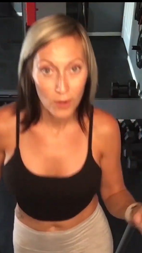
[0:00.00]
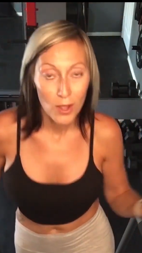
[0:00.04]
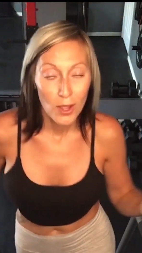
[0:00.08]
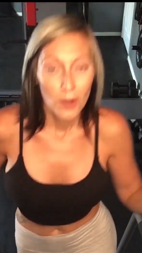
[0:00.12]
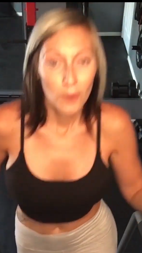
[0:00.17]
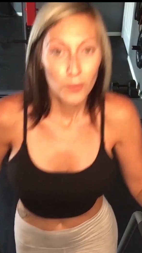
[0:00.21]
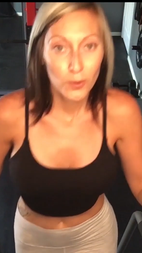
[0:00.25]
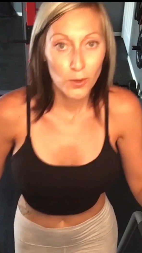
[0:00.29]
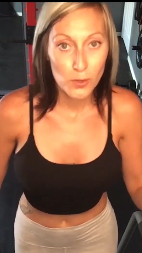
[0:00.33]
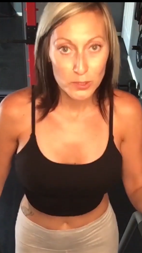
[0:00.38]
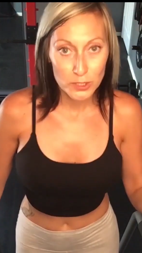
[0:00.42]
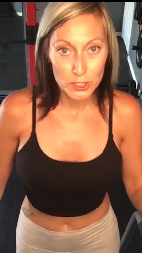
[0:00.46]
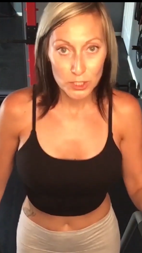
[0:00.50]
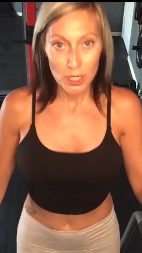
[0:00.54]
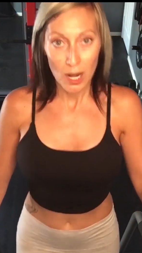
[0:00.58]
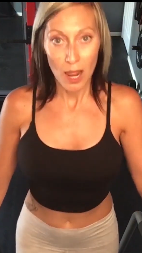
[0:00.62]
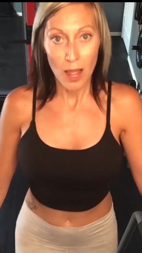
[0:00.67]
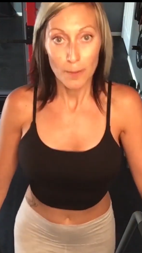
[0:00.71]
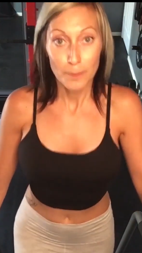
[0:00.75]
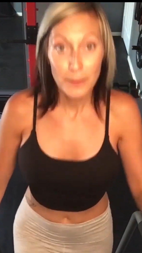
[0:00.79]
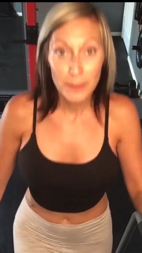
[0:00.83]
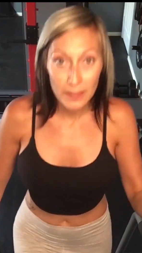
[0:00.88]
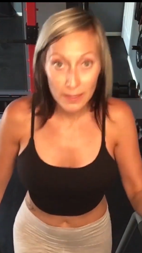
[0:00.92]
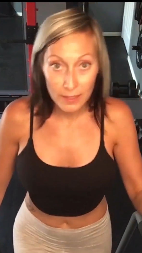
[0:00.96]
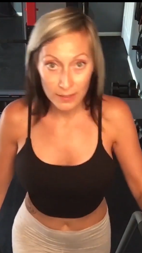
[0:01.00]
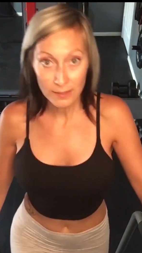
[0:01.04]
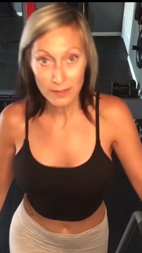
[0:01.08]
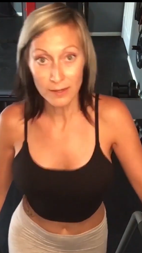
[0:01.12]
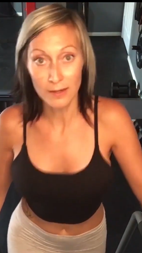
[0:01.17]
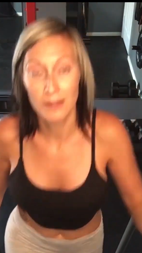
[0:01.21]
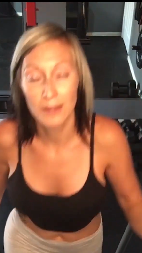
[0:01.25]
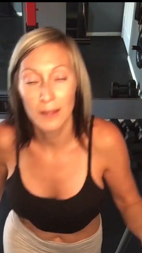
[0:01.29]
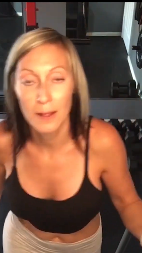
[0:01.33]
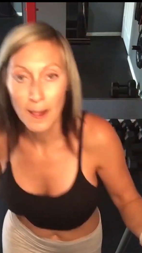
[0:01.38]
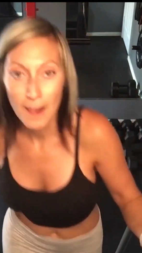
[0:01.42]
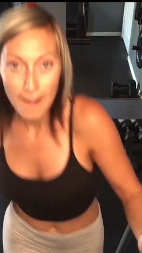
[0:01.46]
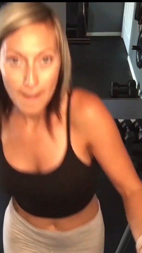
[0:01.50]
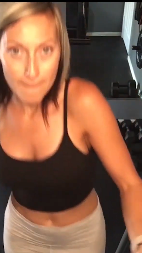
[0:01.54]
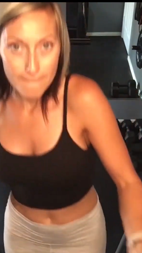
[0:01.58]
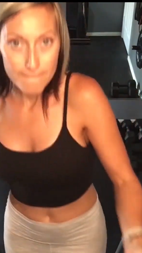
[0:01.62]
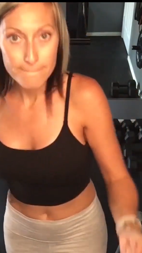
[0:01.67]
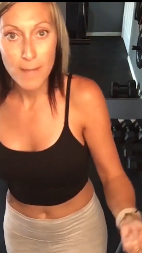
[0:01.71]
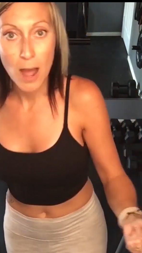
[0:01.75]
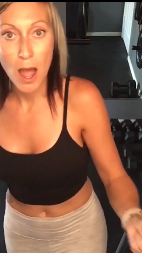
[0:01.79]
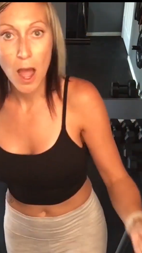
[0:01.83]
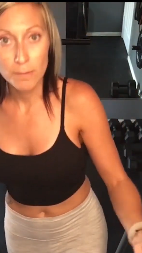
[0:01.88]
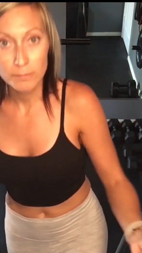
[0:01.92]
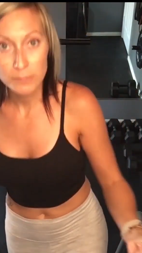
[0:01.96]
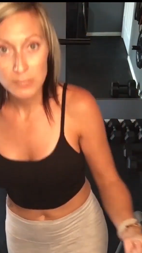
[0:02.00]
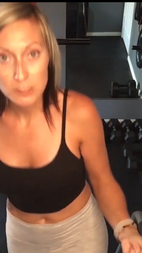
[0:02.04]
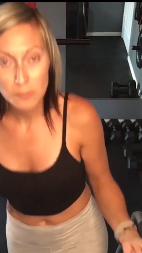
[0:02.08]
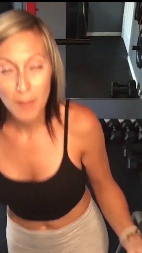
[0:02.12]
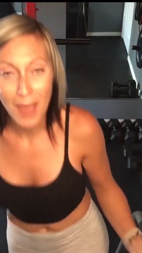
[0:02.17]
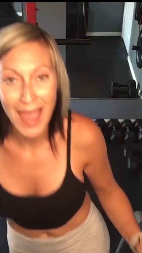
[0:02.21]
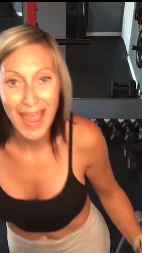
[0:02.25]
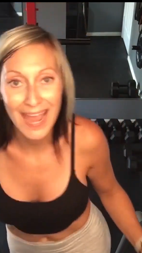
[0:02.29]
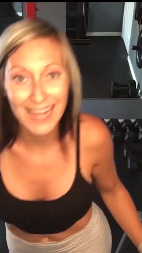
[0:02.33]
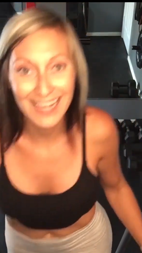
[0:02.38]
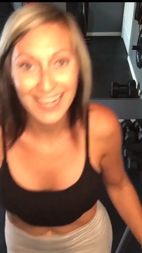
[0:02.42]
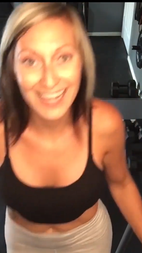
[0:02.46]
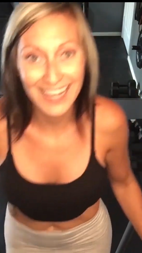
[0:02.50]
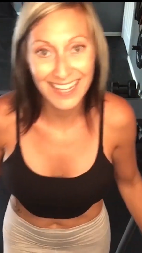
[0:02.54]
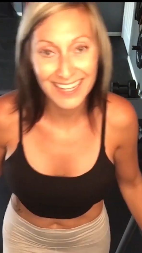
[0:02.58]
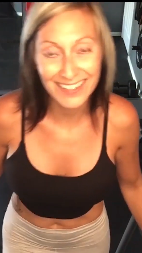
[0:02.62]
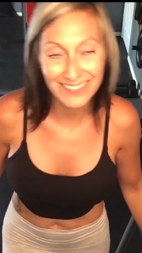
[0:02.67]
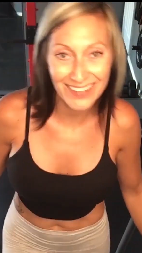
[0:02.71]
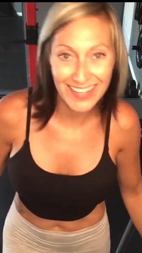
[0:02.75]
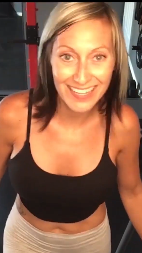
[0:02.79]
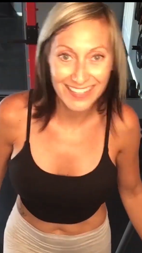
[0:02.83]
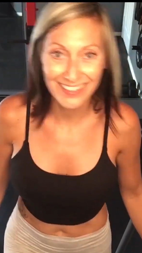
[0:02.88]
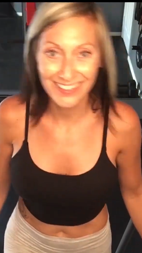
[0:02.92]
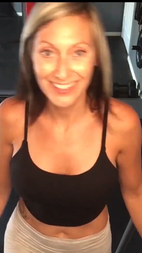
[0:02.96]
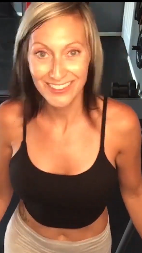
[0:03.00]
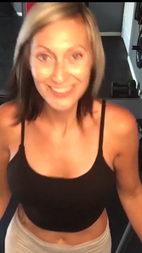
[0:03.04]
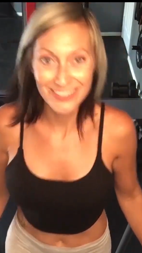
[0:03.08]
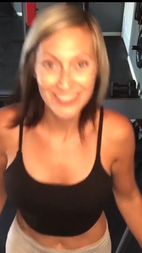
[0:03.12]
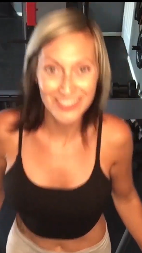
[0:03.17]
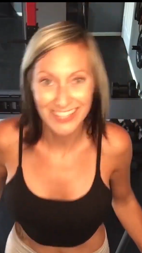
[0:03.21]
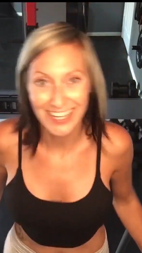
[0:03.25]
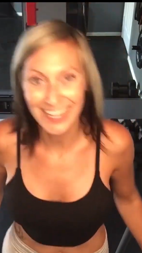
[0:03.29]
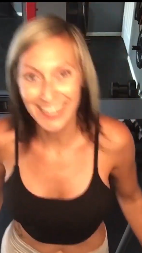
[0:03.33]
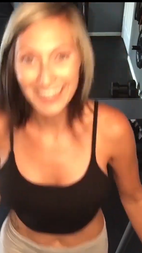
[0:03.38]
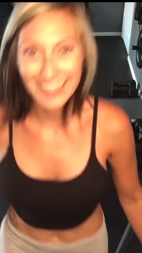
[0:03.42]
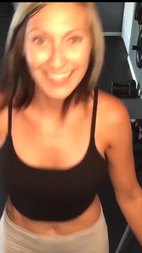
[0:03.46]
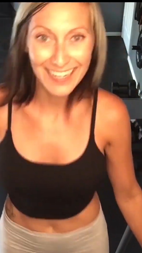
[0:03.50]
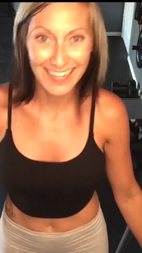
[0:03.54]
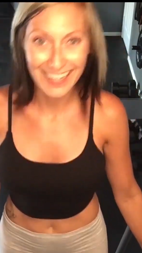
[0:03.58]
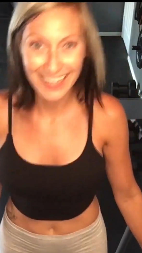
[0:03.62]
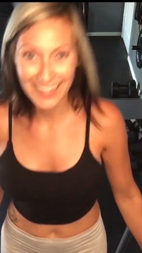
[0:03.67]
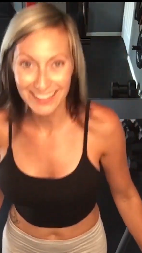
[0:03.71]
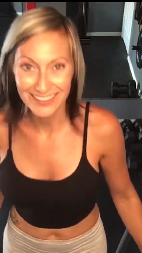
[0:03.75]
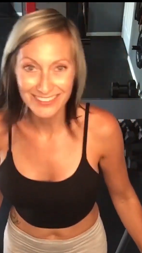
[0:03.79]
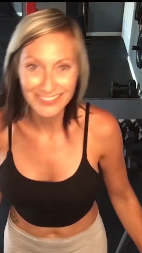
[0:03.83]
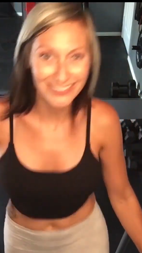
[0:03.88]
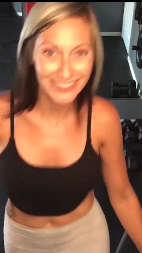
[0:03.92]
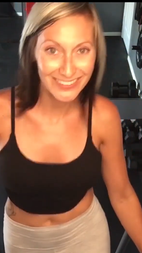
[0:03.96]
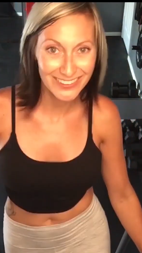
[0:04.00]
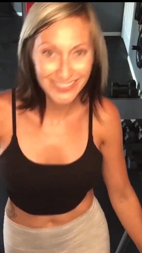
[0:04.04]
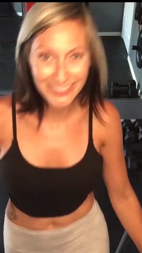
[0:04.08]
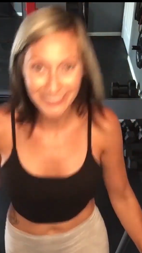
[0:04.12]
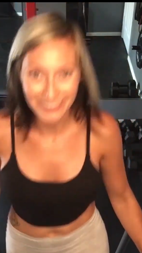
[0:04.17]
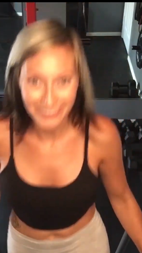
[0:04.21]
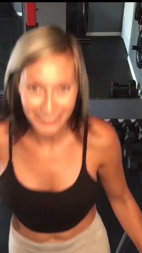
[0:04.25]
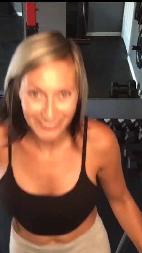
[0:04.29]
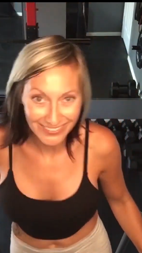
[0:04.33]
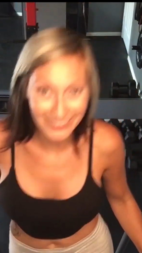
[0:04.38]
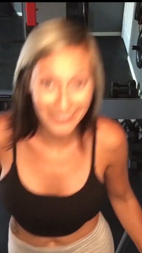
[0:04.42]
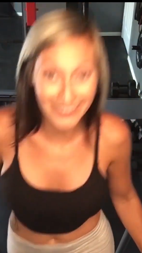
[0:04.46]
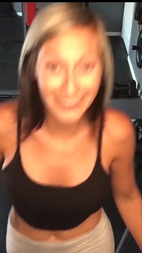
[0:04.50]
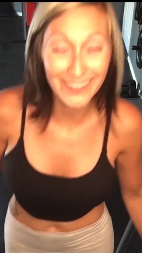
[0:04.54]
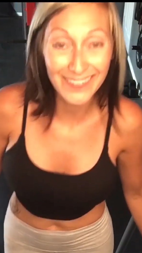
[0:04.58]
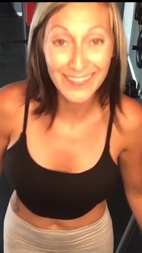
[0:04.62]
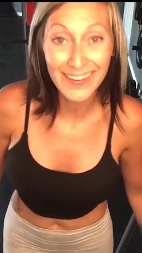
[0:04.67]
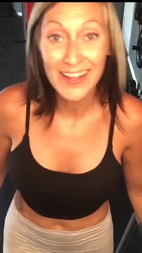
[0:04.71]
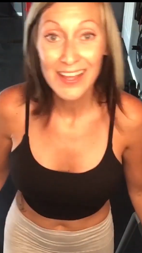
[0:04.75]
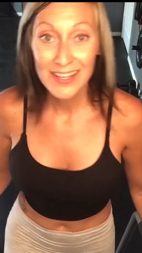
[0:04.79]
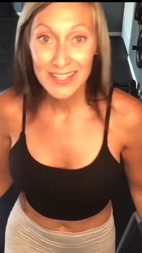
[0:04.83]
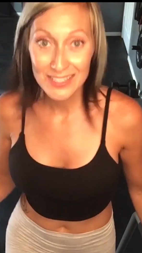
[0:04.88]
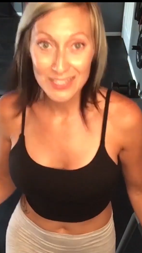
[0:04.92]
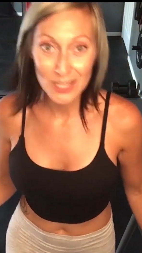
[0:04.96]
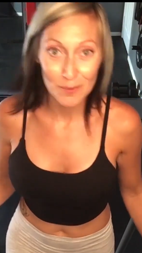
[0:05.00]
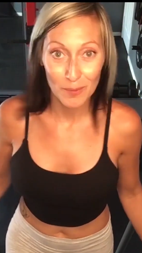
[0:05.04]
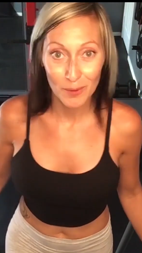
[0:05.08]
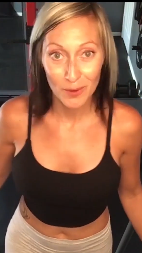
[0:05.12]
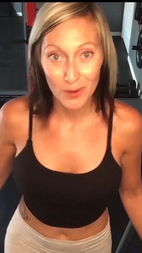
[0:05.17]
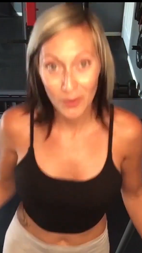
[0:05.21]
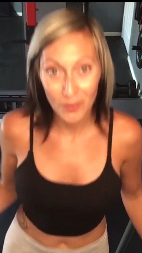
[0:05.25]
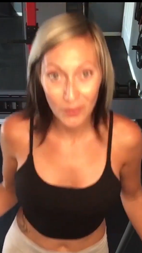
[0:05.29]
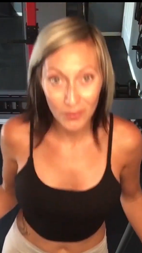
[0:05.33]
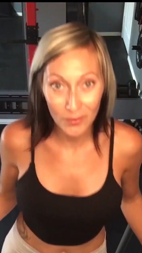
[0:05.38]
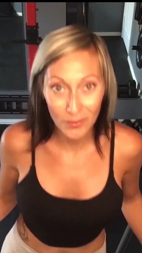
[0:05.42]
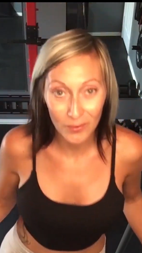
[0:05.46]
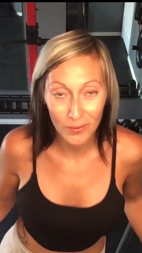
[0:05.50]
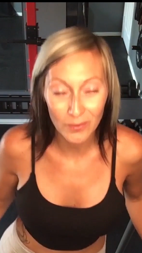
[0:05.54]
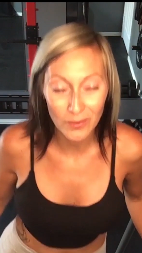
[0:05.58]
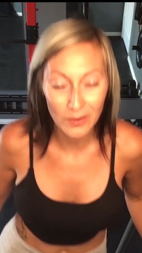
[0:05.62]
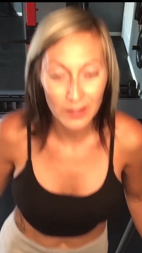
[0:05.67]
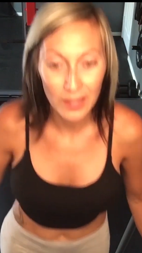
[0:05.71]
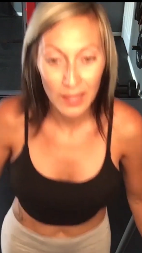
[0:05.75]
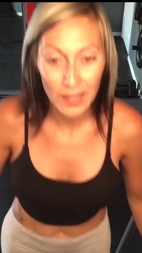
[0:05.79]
We're going shopping. Mom's paying. I'm getting new jeans. Ooh, ooh, super cool.